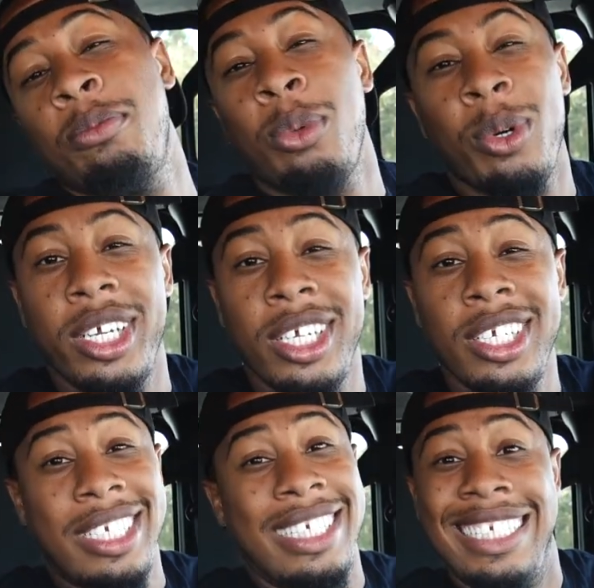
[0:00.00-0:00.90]
boy
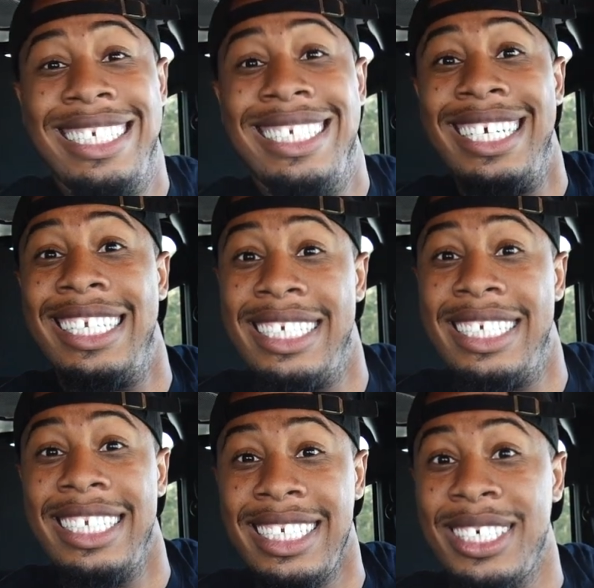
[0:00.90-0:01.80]
because he's just kind of
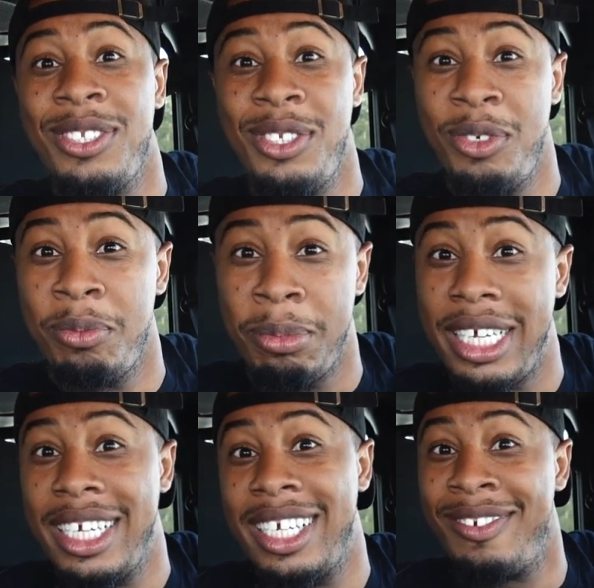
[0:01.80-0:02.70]
getting a little too
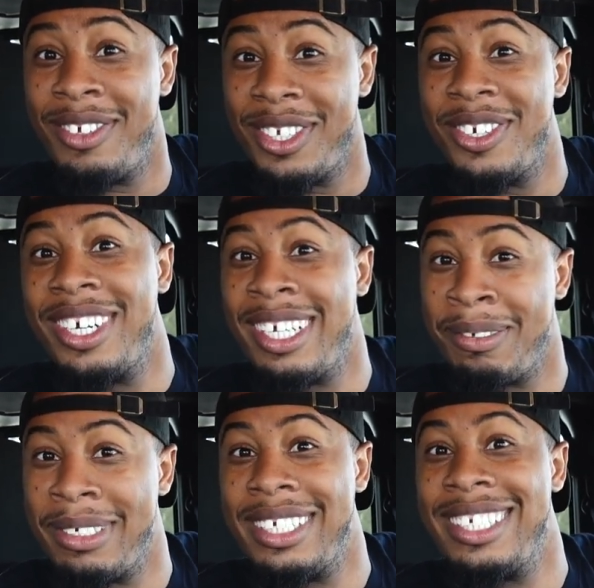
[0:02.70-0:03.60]
big, if you know what I
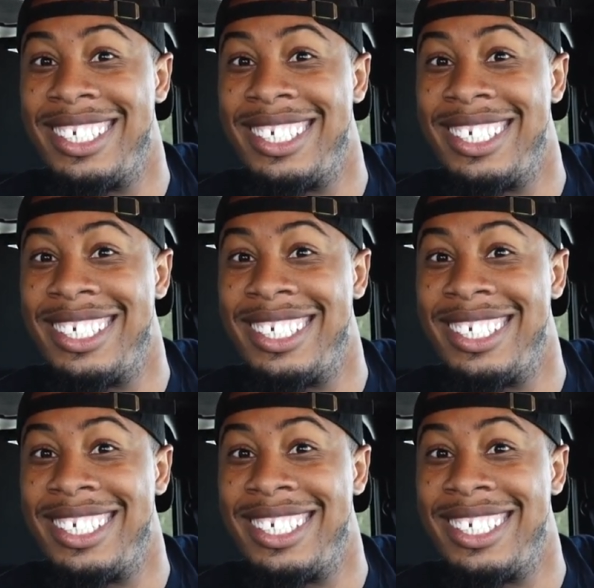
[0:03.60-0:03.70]
mean.